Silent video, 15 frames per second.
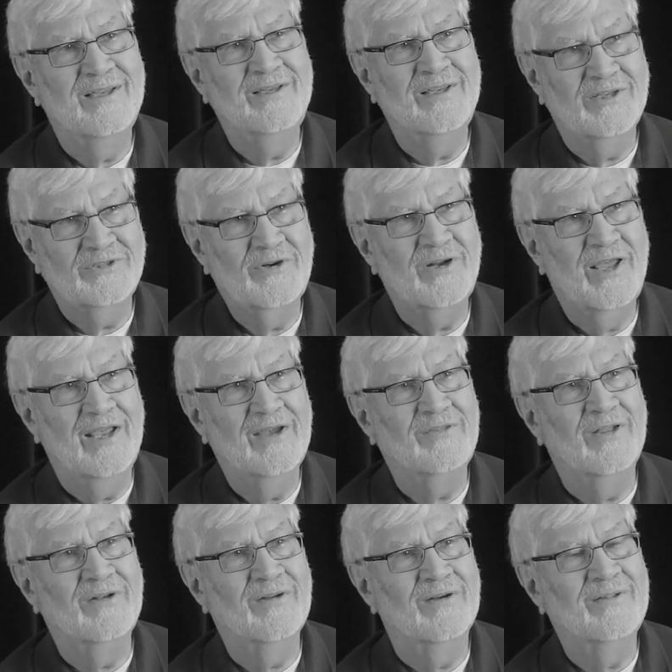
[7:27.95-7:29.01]
yesterday, and
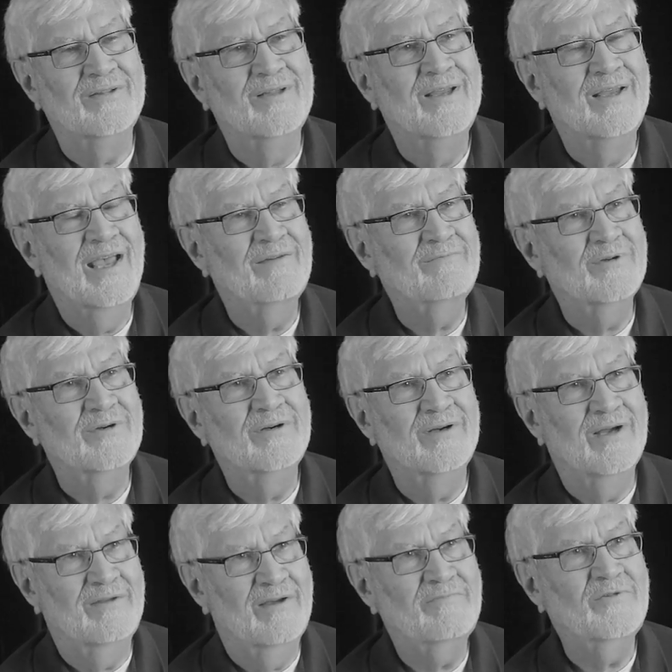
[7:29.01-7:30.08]
then
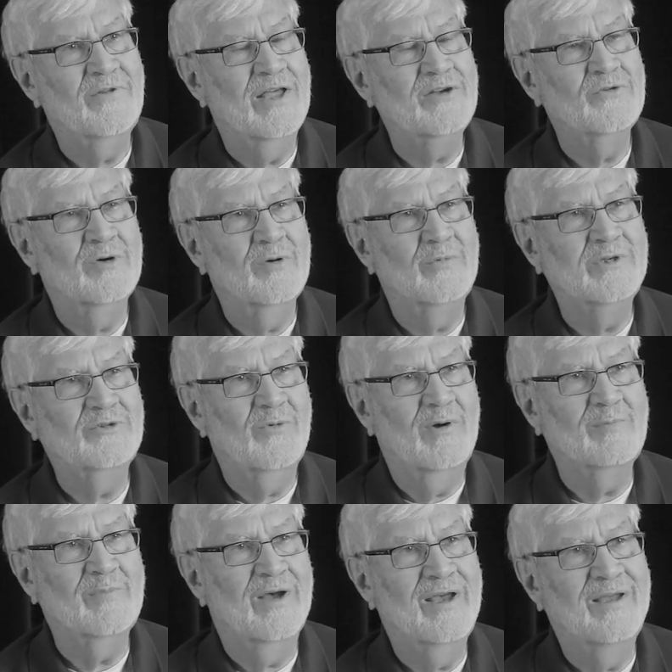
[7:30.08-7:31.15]
after that tour we
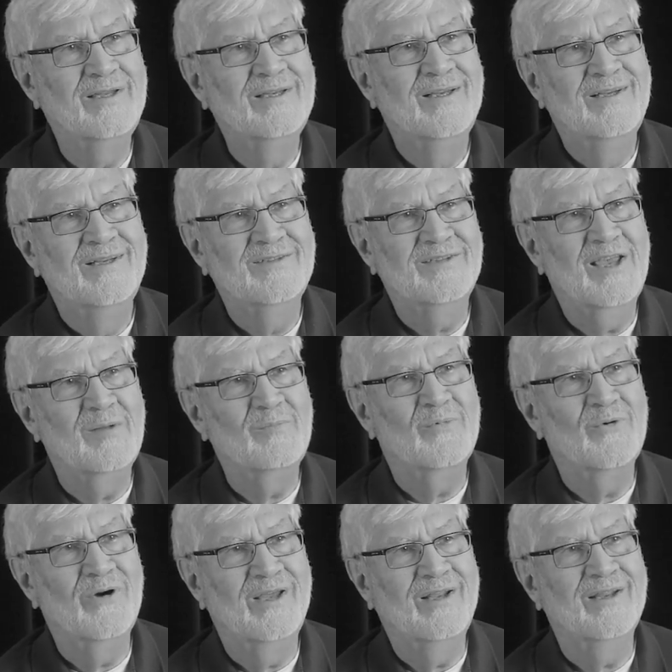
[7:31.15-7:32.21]
swung by
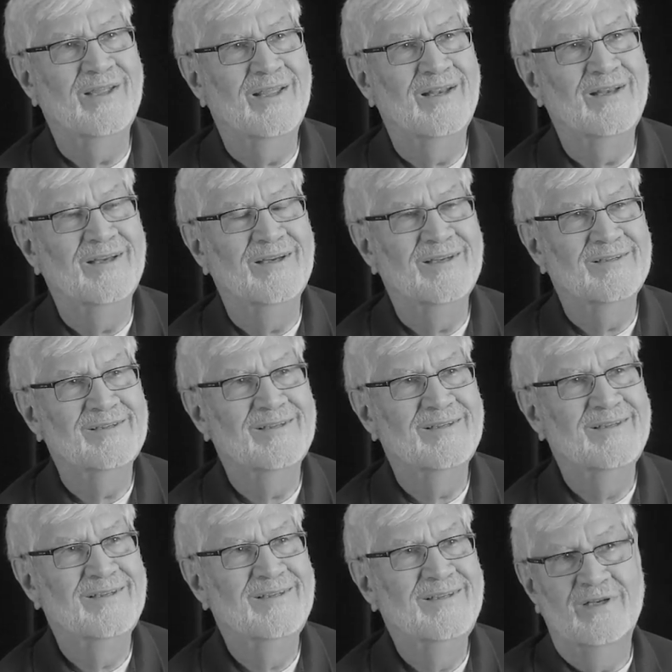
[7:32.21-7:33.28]
Sandpoint, and
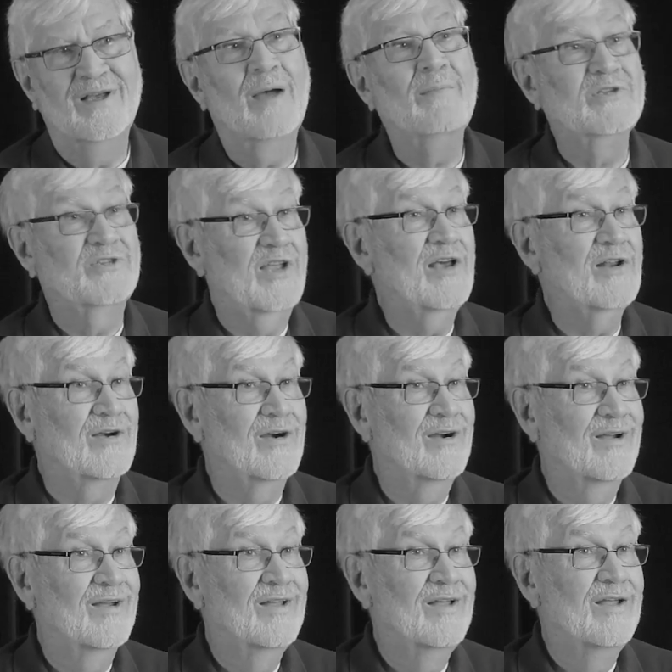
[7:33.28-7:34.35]
I'm a sailor,
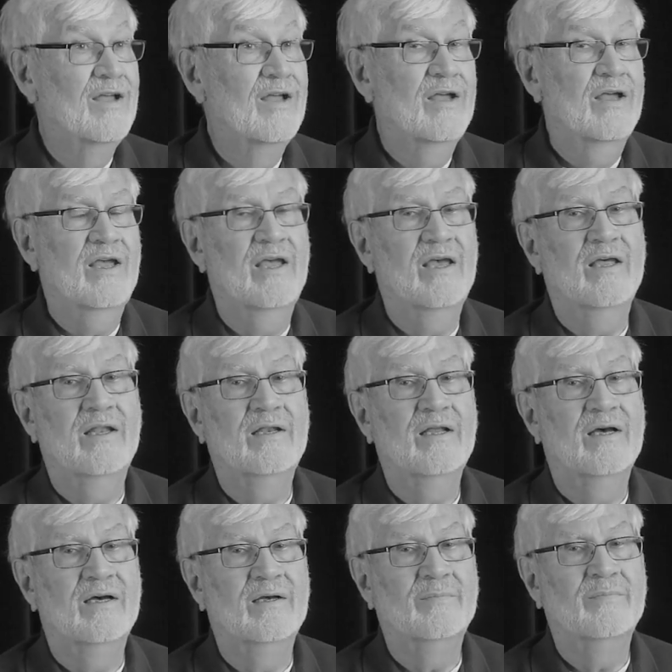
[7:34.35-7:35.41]

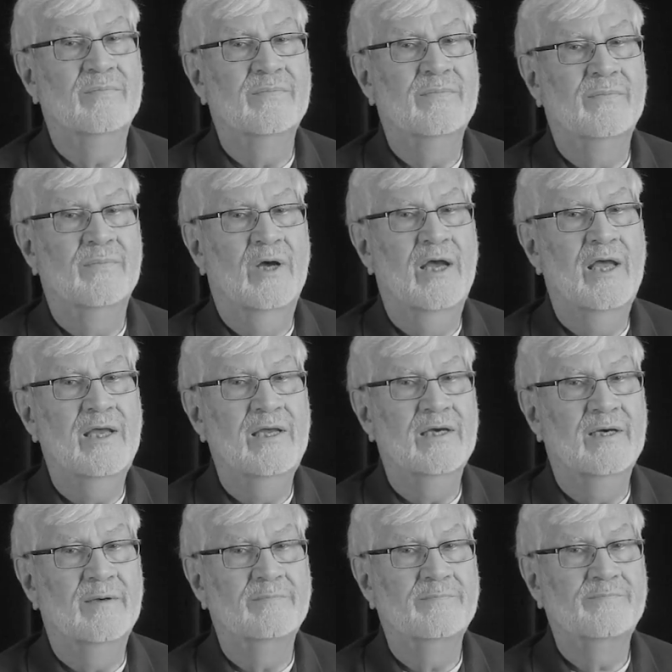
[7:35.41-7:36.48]
and
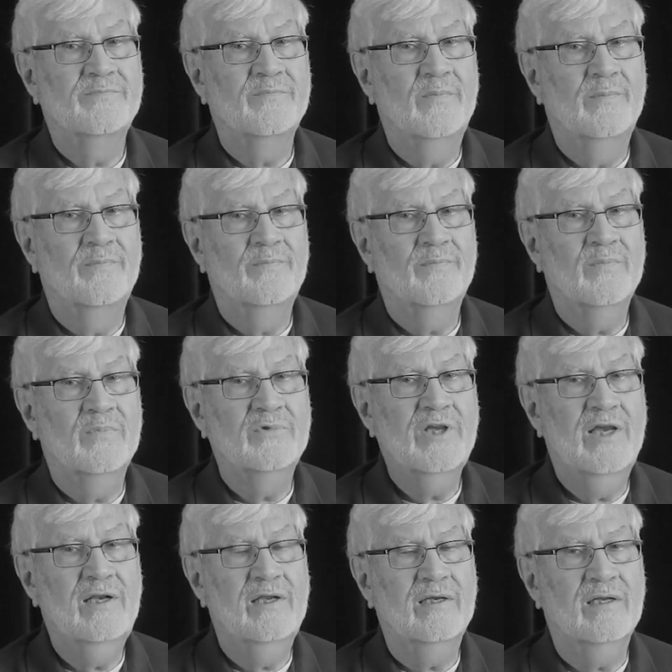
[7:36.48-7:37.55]
my
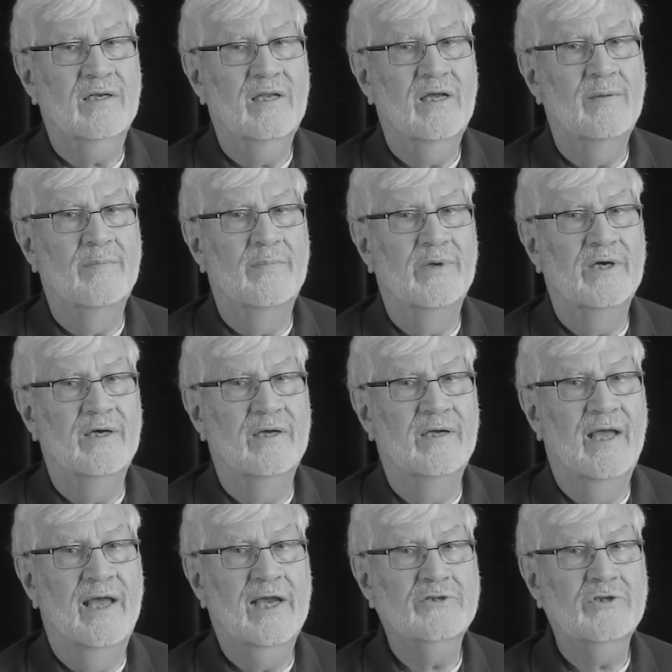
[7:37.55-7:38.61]
sailing club
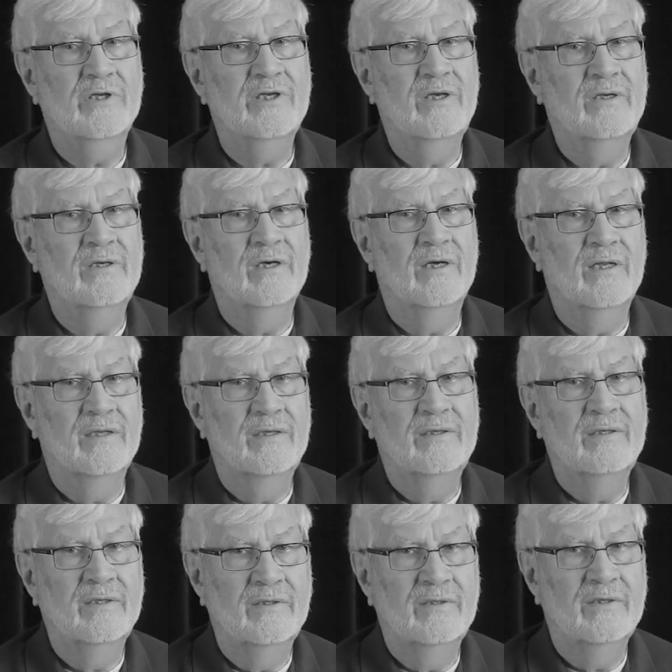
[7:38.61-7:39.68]
actually
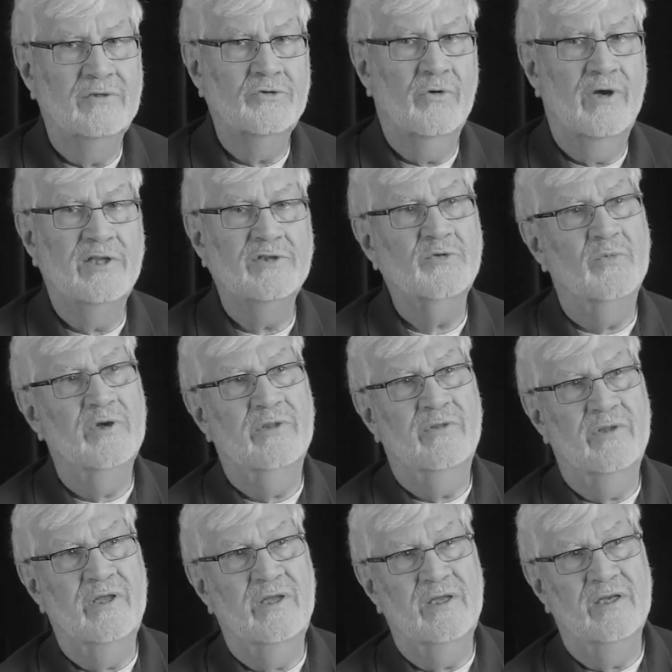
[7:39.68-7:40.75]
joins with
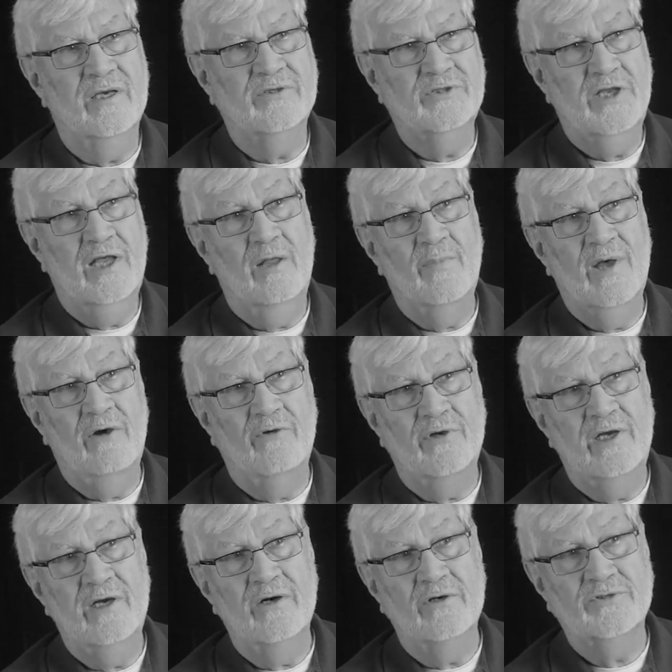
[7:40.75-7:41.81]
the Seattle
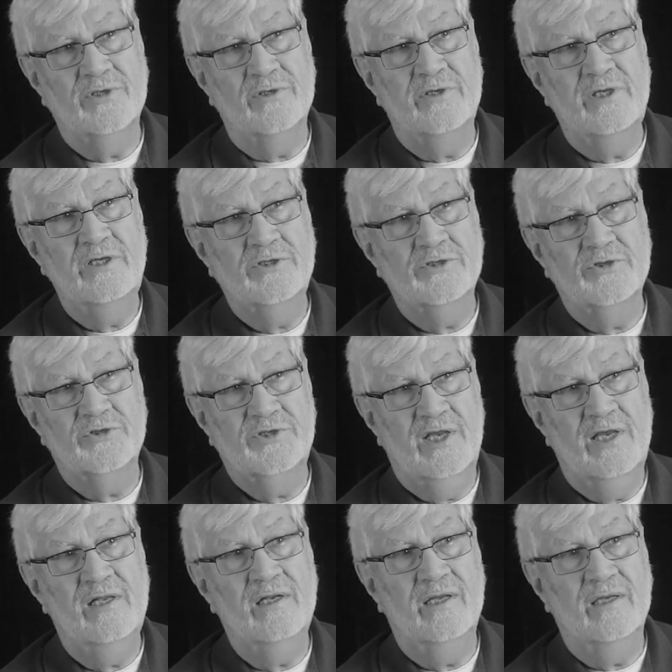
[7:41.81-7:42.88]
Mountaineers and teaches
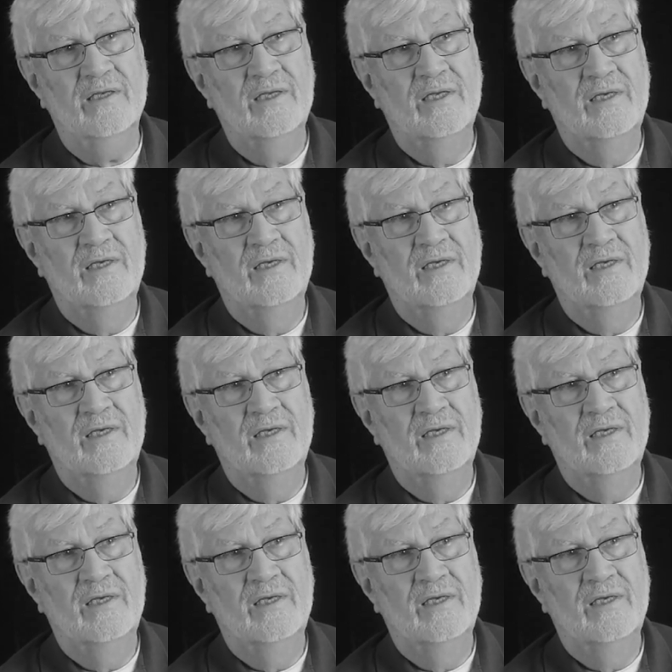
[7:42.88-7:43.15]
sailing.